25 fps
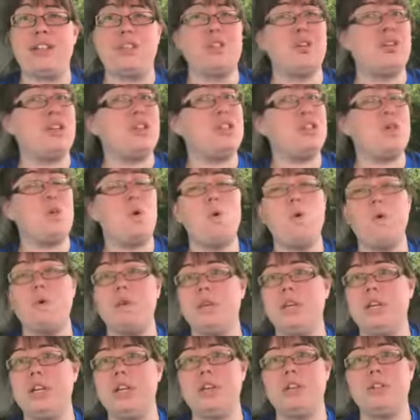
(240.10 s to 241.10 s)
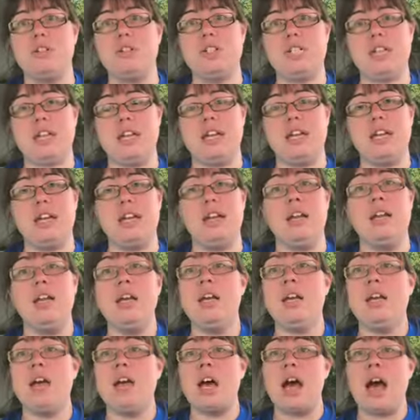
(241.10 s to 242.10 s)
so I totally understand
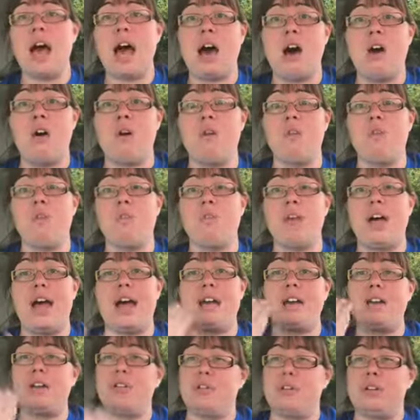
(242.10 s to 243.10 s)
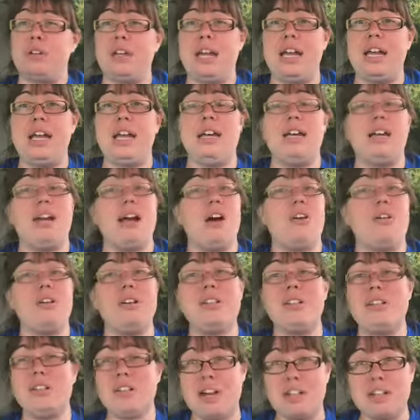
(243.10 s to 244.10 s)
how that can relate and how
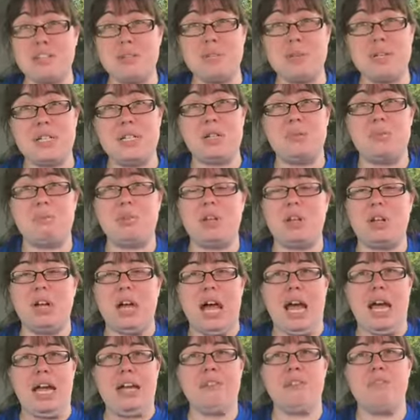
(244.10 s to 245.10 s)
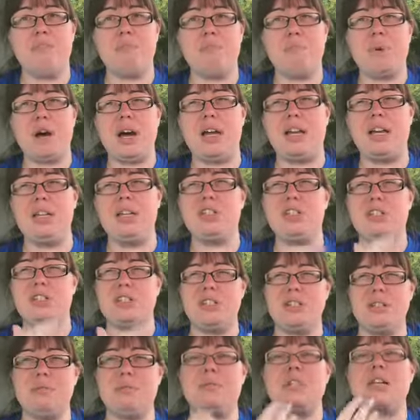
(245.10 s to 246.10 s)
it does mess up your life, but it
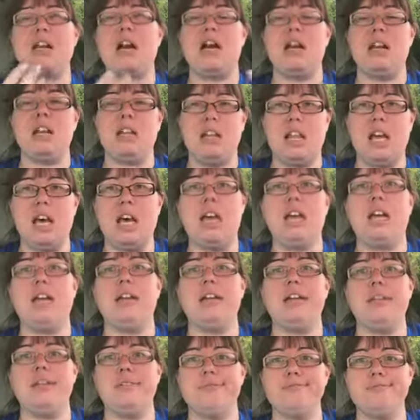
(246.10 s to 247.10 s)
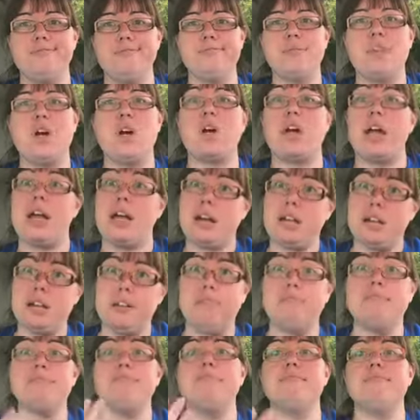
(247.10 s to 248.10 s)
just seemed kind of like, okay,
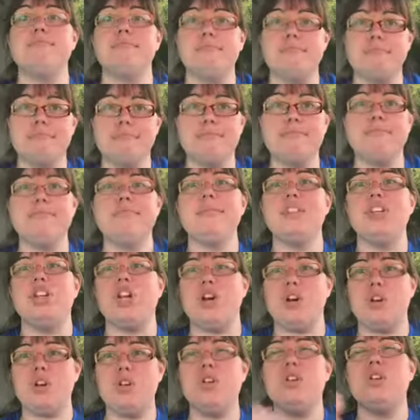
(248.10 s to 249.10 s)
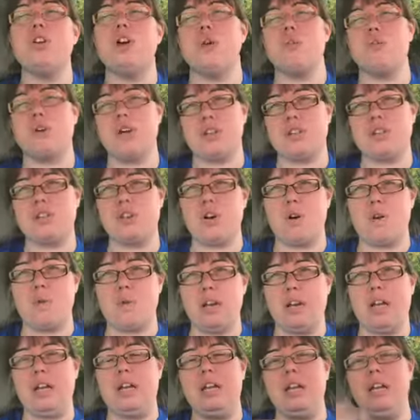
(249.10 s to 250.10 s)
you know where it's
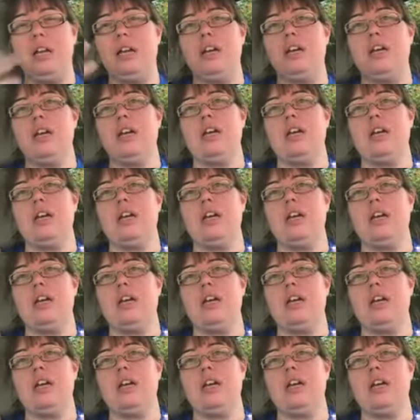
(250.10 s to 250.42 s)
going and